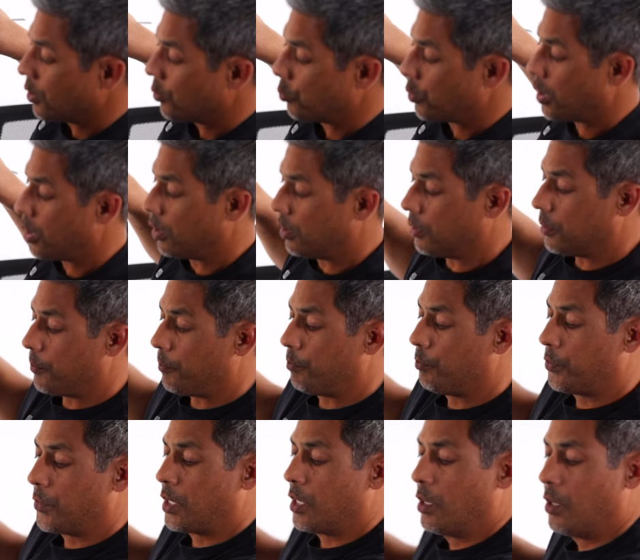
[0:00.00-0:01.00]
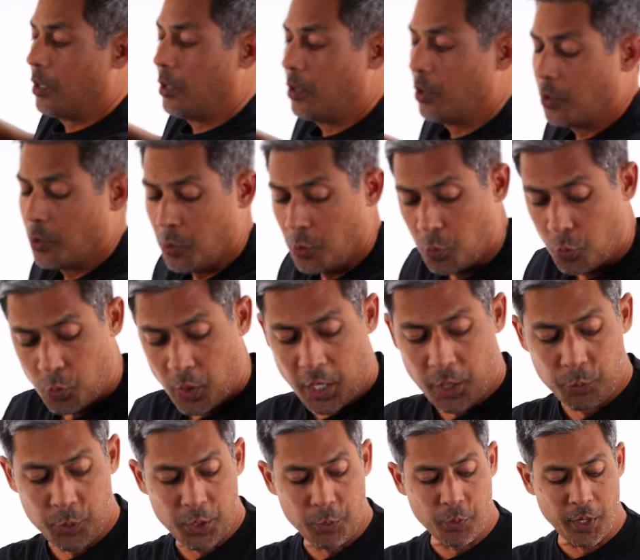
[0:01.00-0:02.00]
Well,
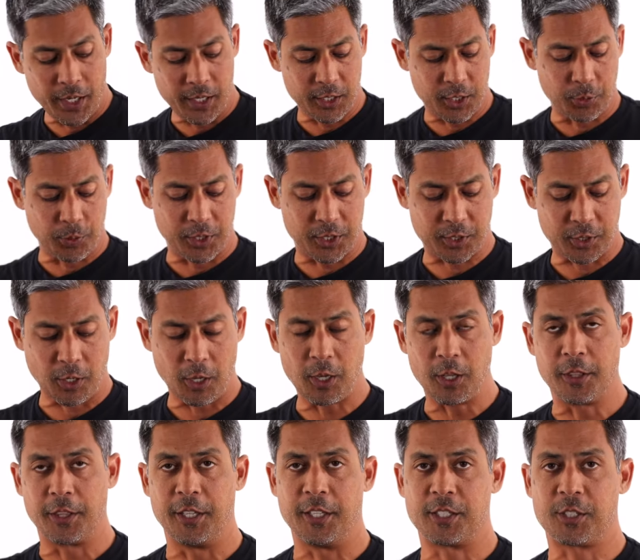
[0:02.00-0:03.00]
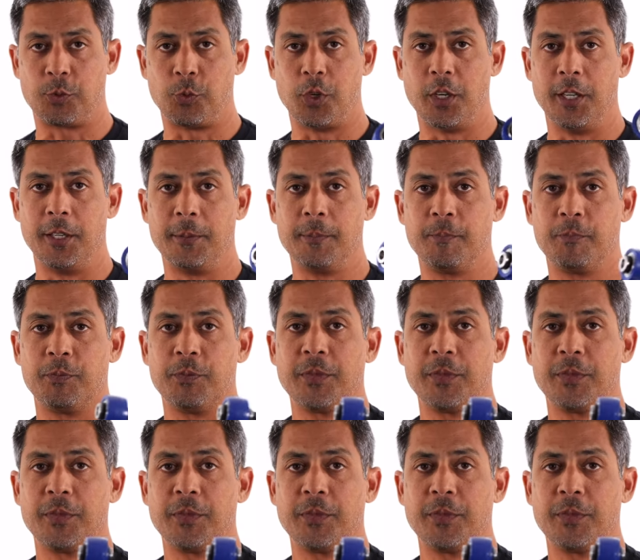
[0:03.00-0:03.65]
when we went to install this one